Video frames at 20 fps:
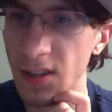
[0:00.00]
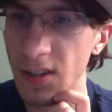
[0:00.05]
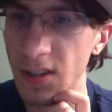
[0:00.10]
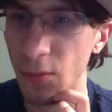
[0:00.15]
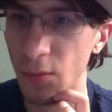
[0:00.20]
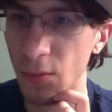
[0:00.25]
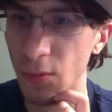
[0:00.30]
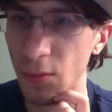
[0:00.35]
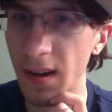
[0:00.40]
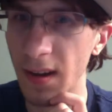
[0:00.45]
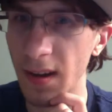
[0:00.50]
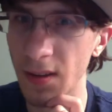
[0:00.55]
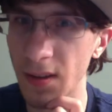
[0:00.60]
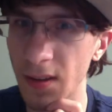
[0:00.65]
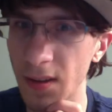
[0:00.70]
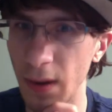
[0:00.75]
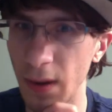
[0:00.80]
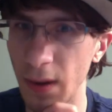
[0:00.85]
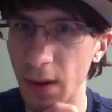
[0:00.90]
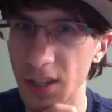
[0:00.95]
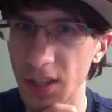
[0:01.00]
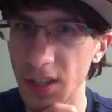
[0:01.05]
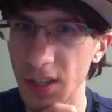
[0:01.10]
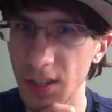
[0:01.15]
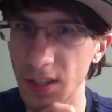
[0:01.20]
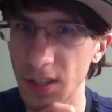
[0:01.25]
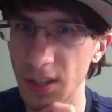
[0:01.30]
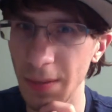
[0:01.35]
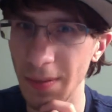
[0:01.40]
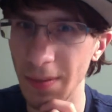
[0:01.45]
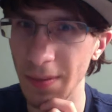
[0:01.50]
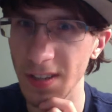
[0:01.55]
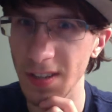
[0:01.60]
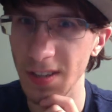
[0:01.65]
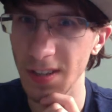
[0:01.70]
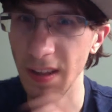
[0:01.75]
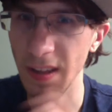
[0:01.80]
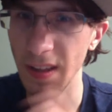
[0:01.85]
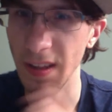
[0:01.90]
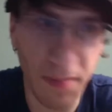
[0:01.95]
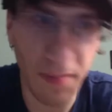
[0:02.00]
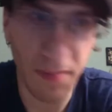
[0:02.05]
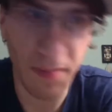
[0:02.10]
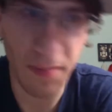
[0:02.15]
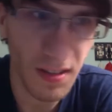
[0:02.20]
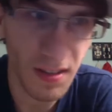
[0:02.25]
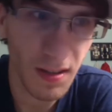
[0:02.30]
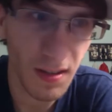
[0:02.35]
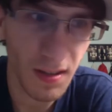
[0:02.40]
raging in Japanese. I think. Let me see.